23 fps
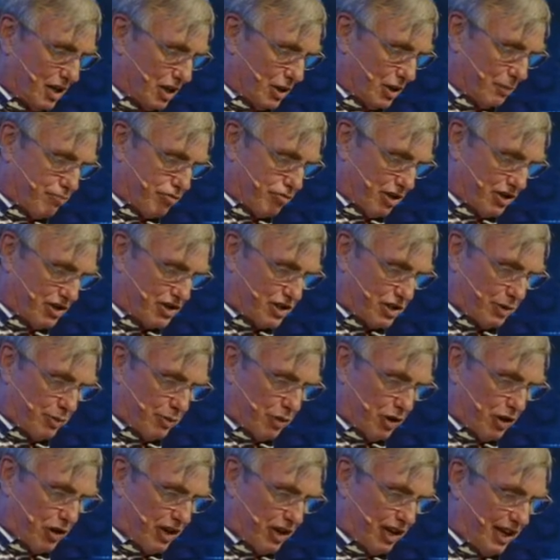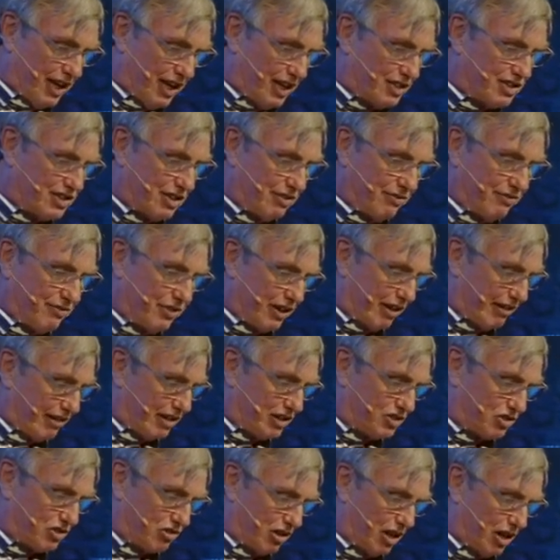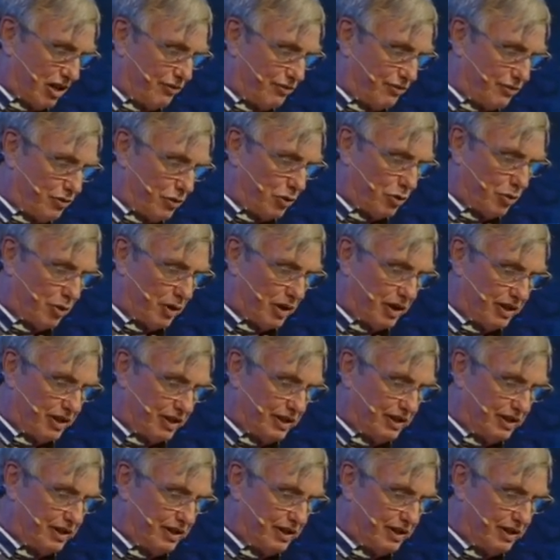The principle is very straightforward.